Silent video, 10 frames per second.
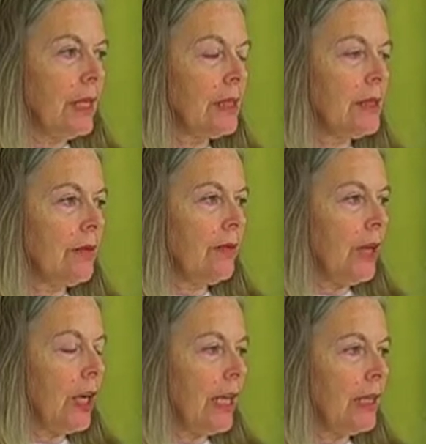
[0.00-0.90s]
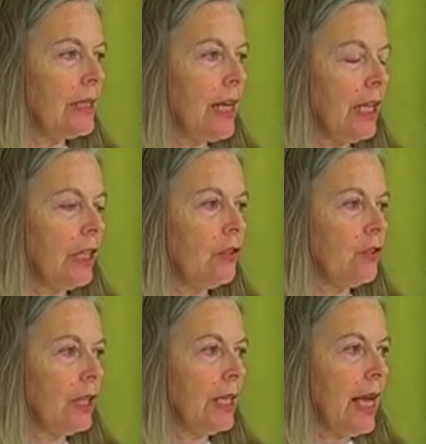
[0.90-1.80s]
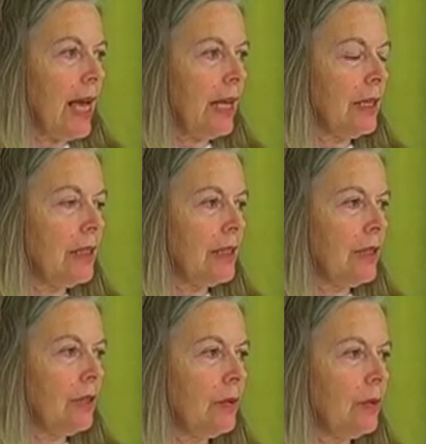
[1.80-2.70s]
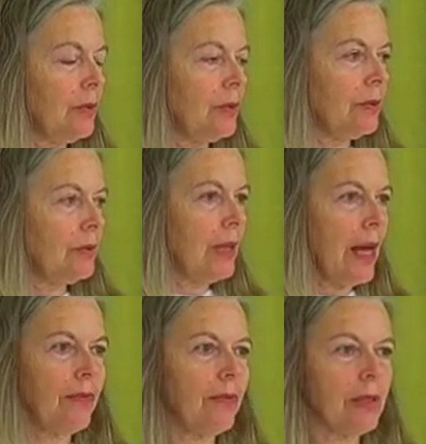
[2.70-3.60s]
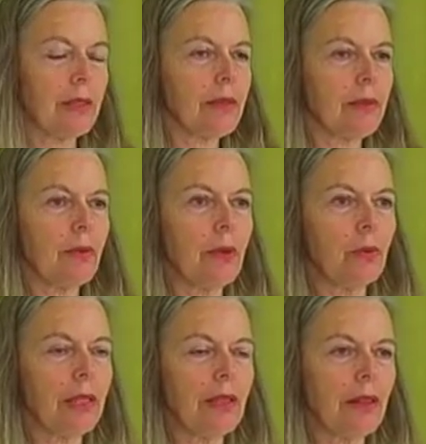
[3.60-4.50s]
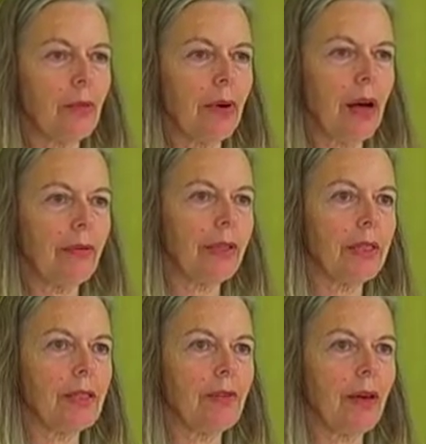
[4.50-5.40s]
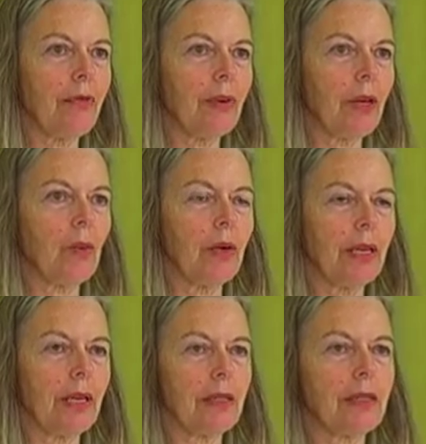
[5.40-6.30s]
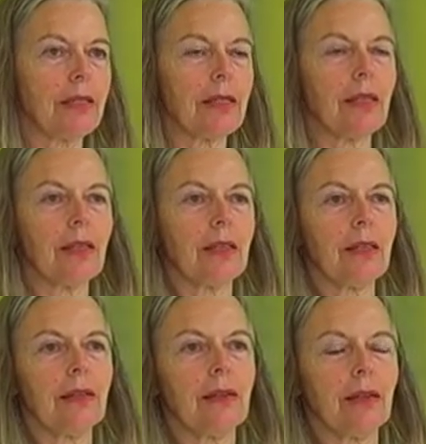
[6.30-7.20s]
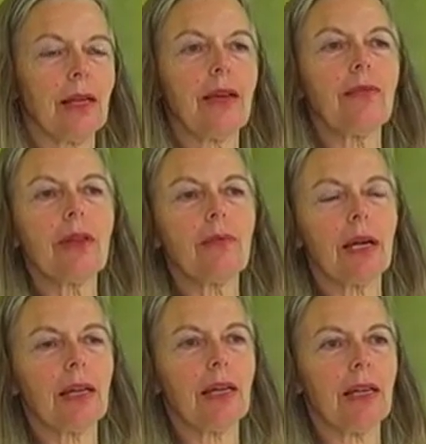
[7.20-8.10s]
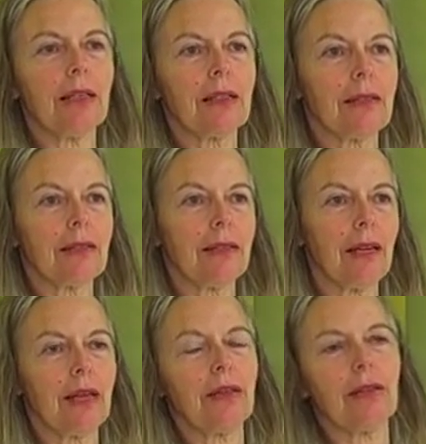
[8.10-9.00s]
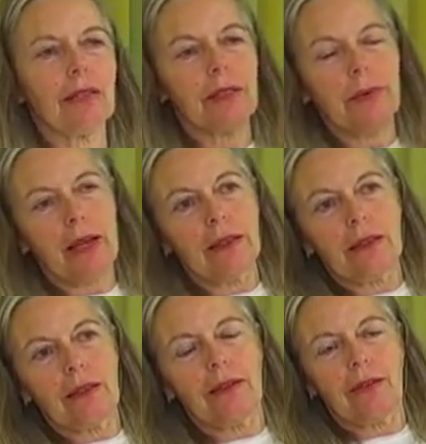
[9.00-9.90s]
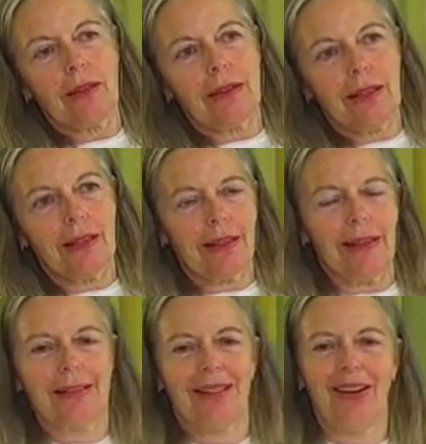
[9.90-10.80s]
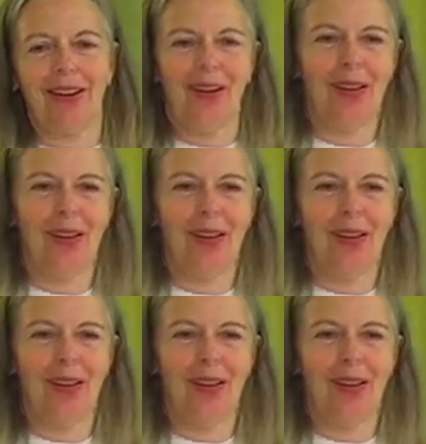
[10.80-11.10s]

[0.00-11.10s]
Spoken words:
isn't very intelligent can't do. It's within the province of everyone. It's even the monkeys. Adrian's back there going like this.